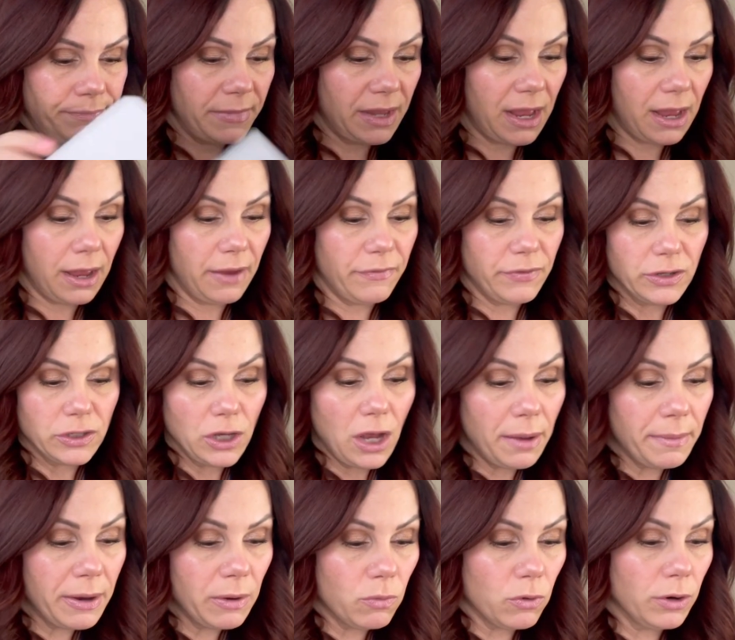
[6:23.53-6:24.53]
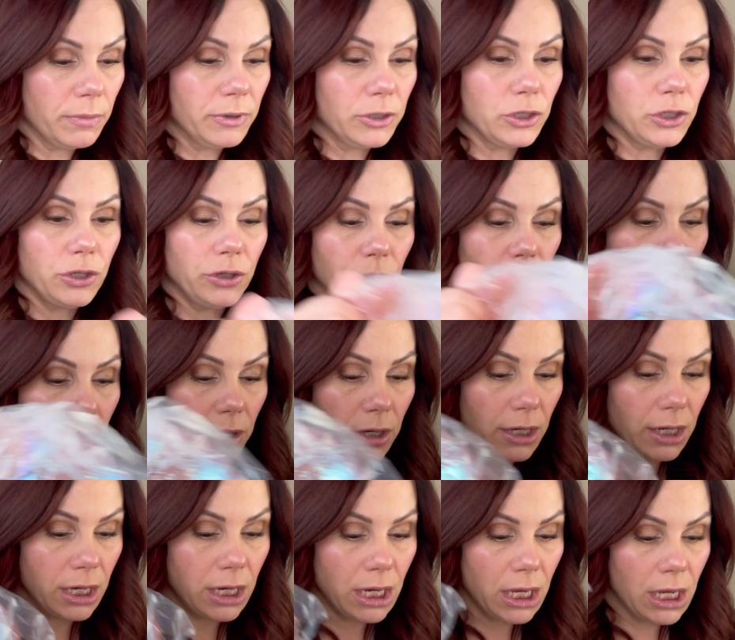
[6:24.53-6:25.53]
if you saw my warmer
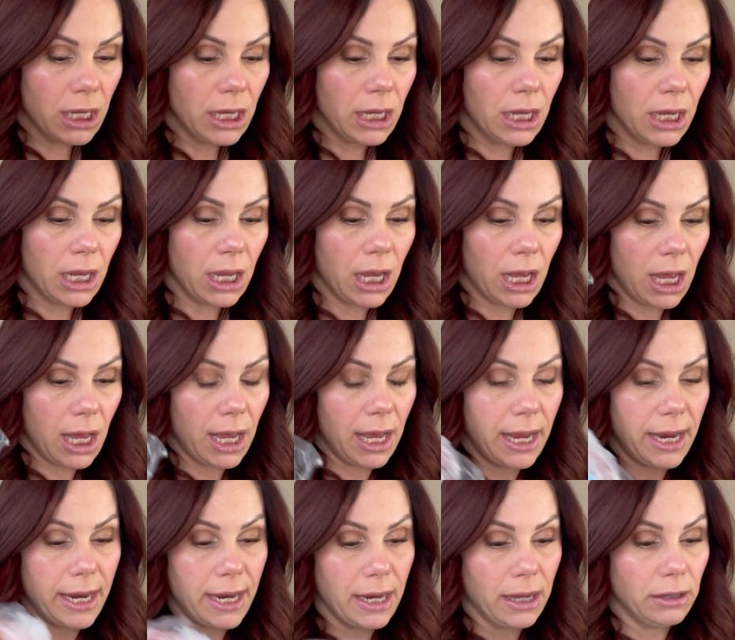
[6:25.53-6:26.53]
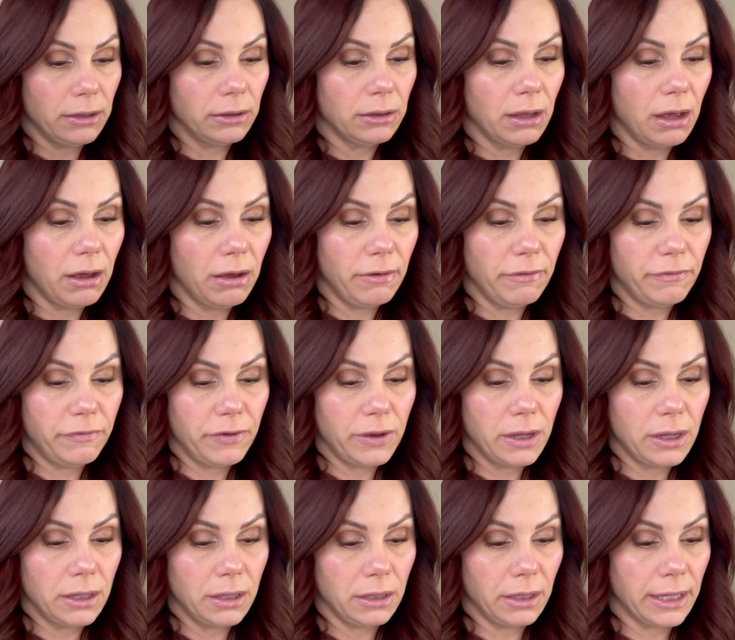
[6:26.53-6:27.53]
tour, I
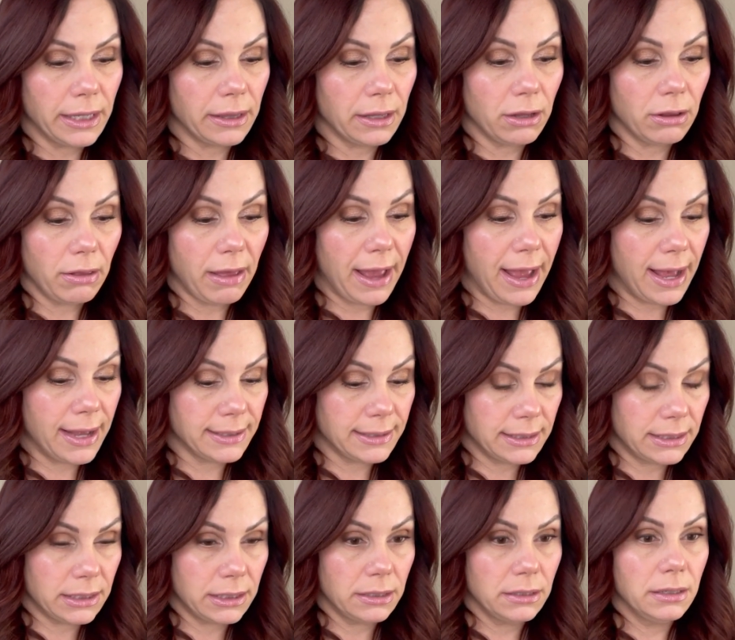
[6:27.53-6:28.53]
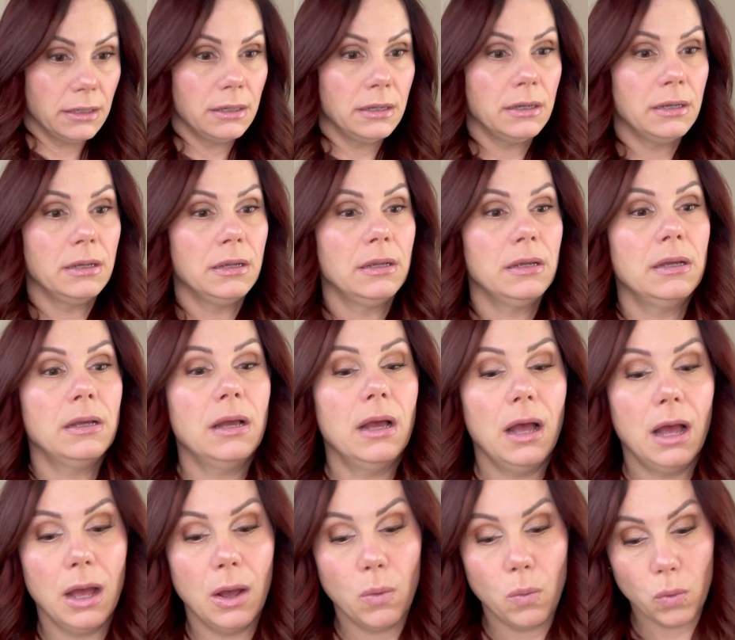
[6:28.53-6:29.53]
love like the glass
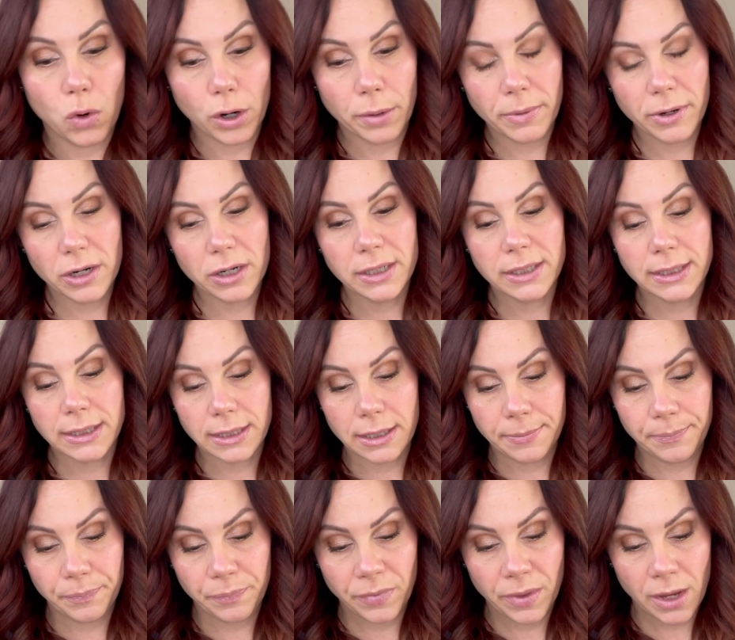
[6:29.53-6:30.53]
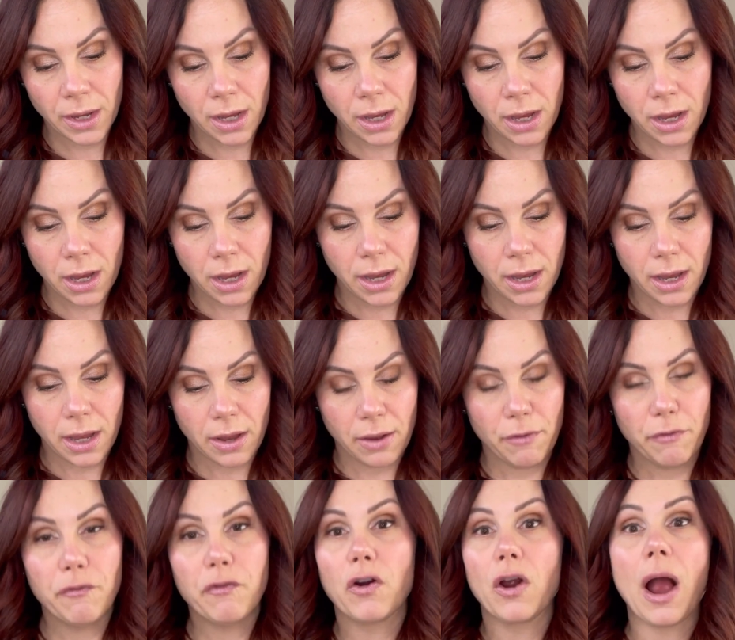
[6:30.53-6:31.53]
uh, warmers.
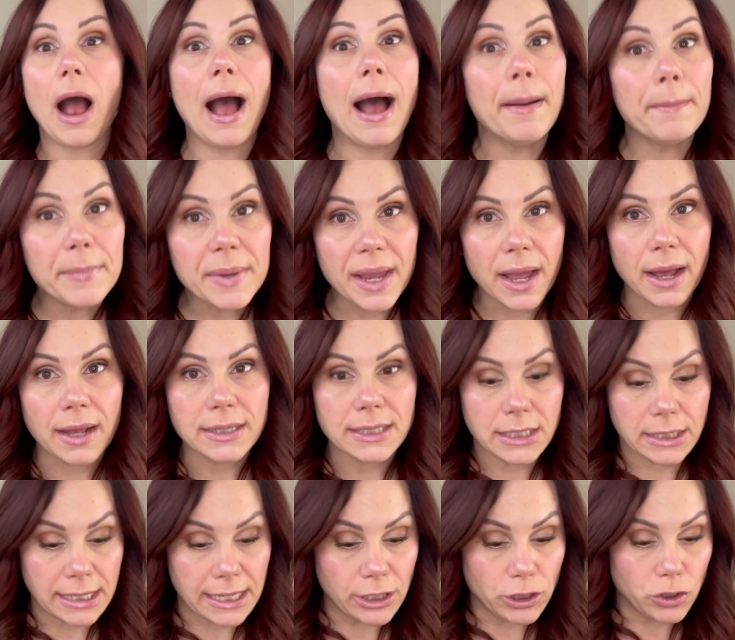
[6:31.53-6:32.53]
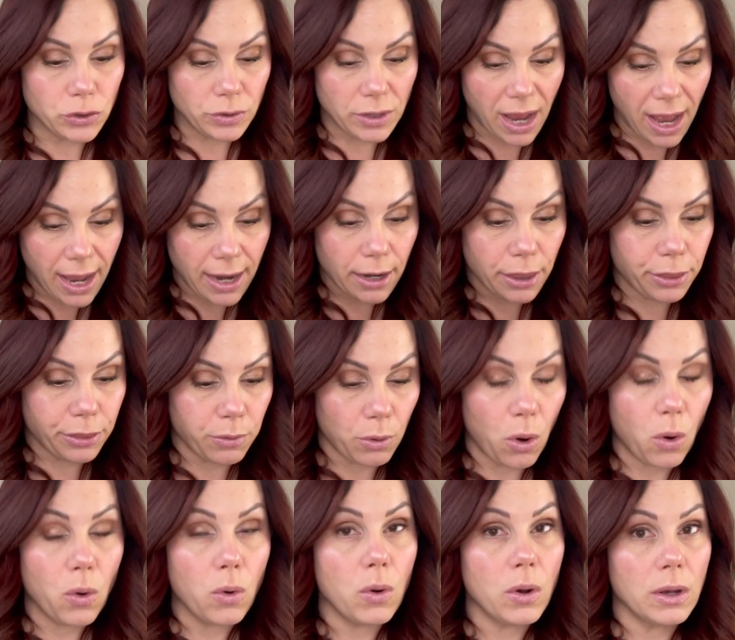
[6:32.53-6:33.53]
For ambiance, they do not
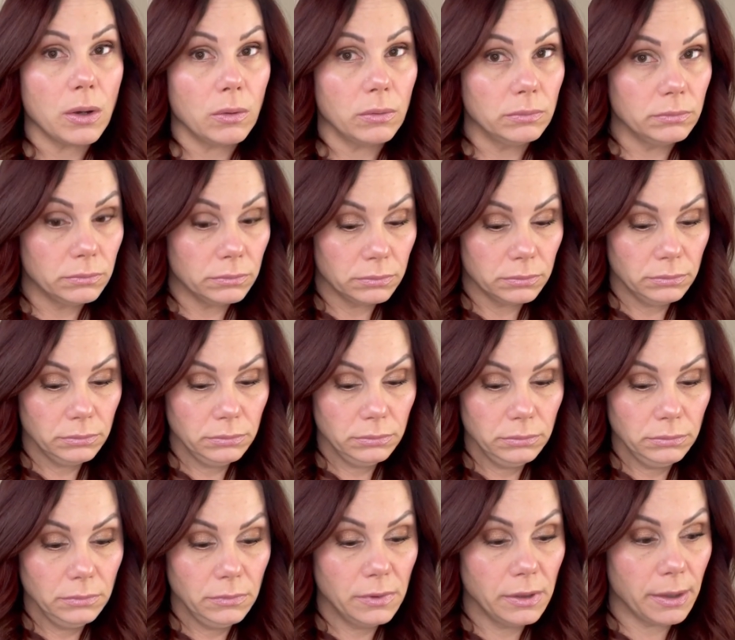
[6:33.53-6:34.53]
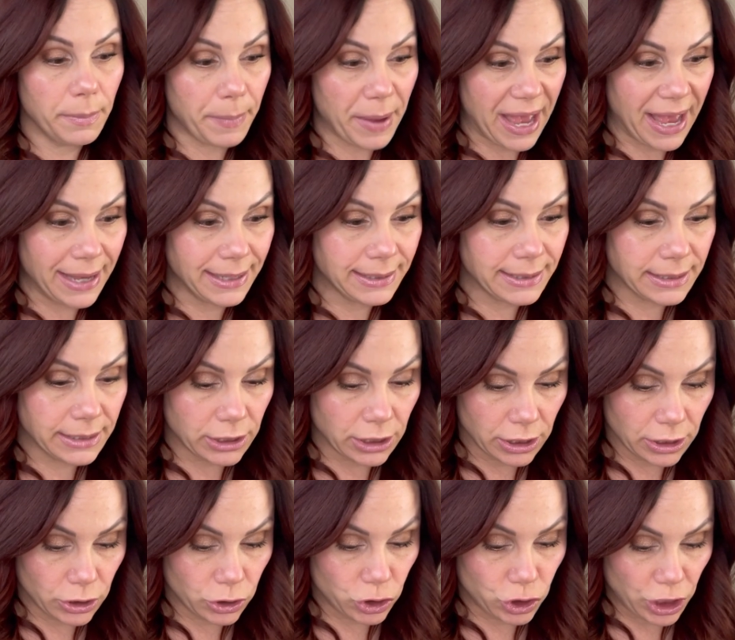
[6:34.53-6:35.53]
throw the best,
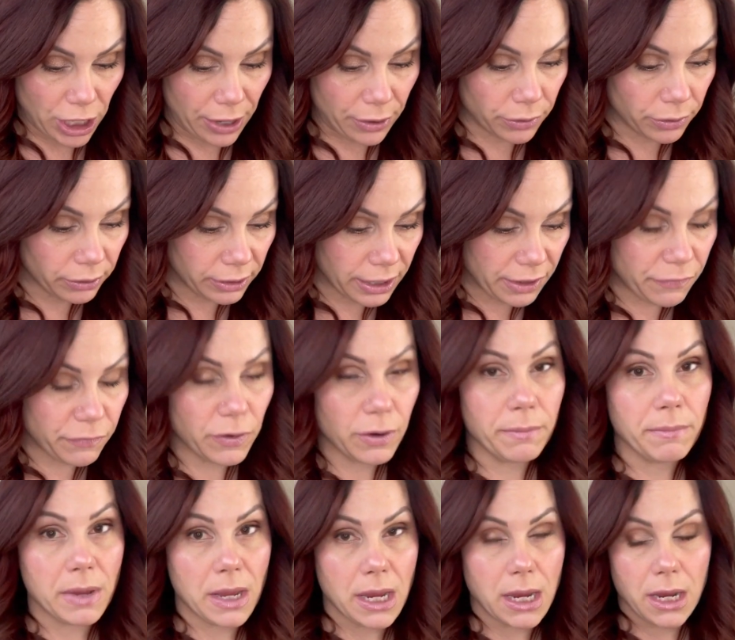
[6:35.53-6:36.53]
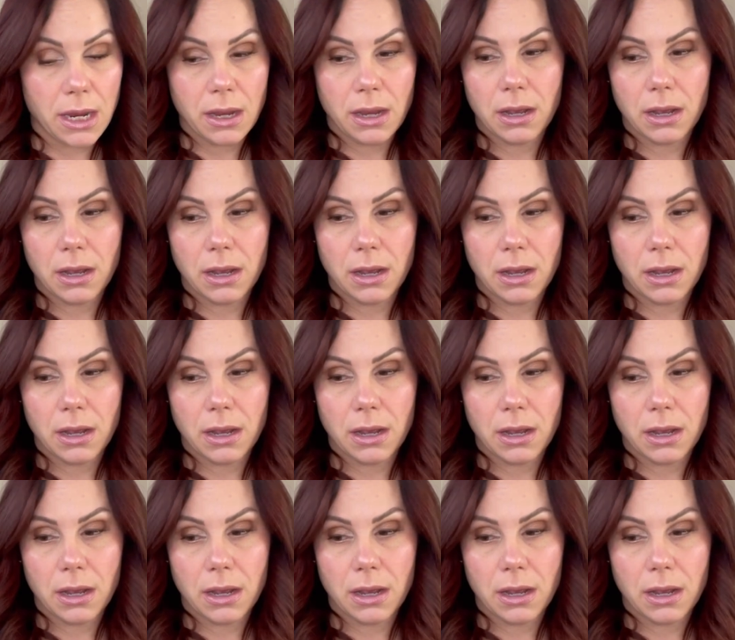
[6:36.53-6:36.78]
generally for me.